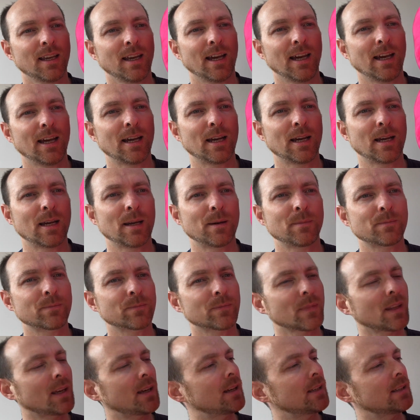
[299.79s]

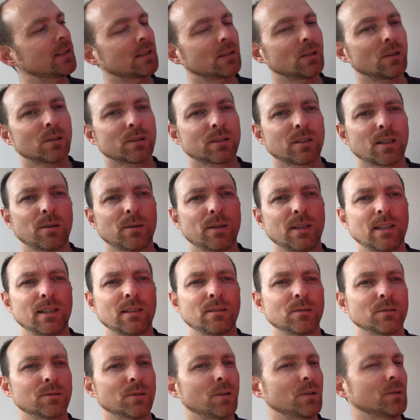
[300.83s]
little Octo
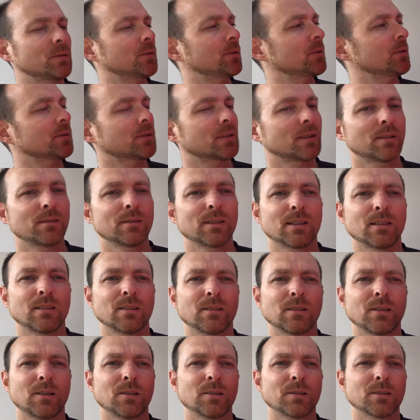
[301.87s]
here, or not so
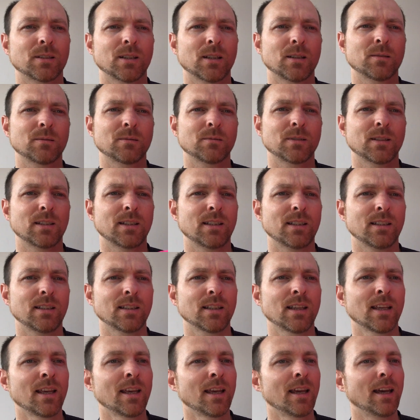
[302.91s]
little Octo here.